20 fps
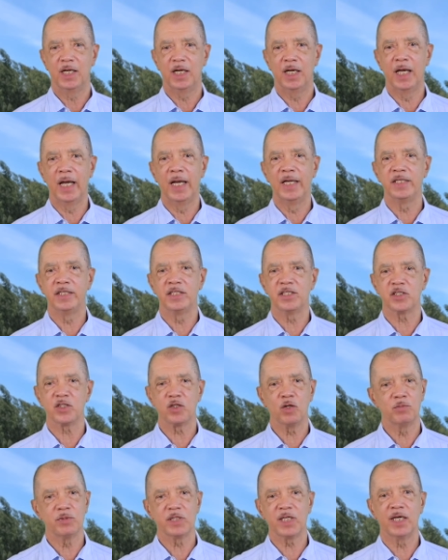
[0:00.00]
and
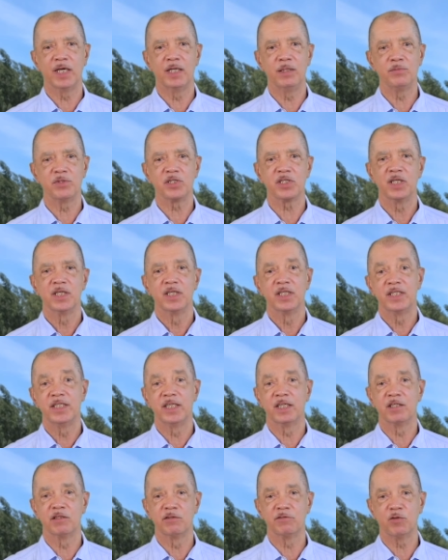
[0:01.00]
sometimes
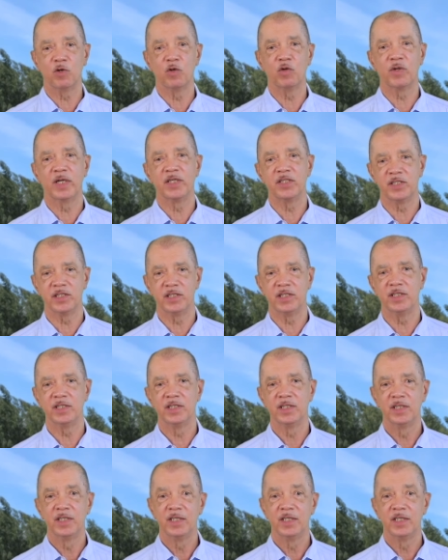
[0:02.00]
taken for granted,